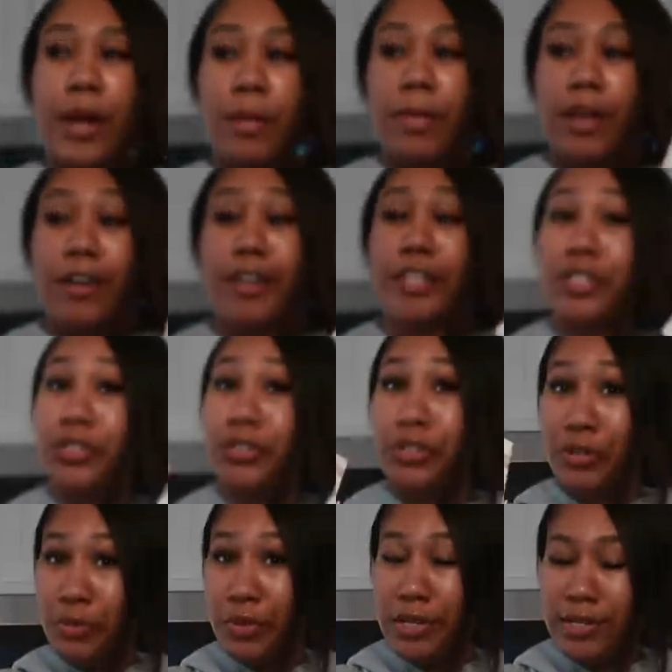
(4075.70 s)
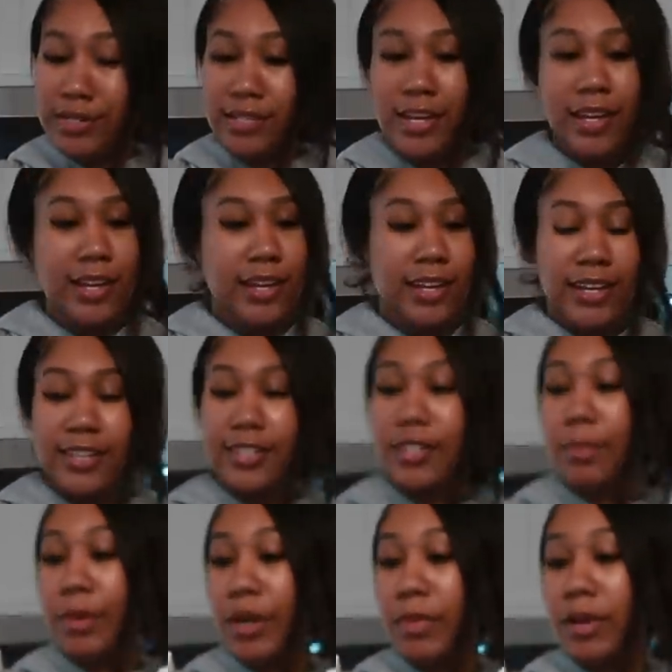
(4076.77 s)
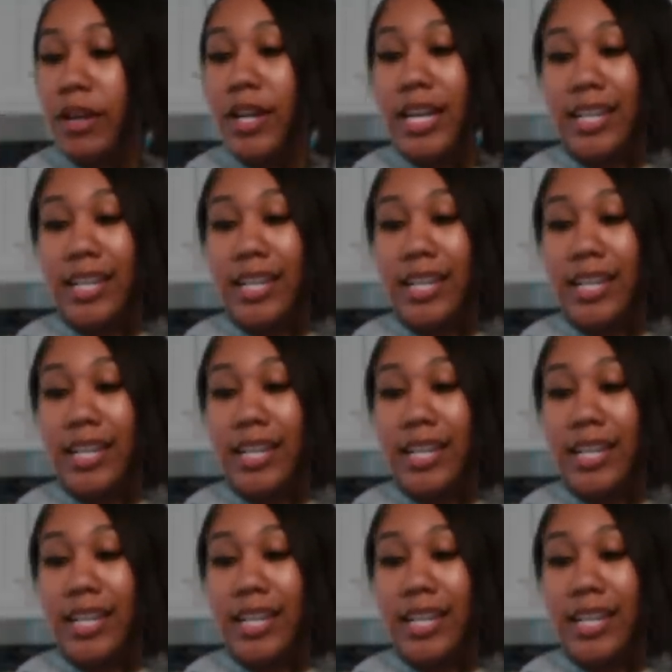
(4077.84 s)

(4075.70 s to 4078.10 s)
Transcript: Burberry's newest. It's the Burberry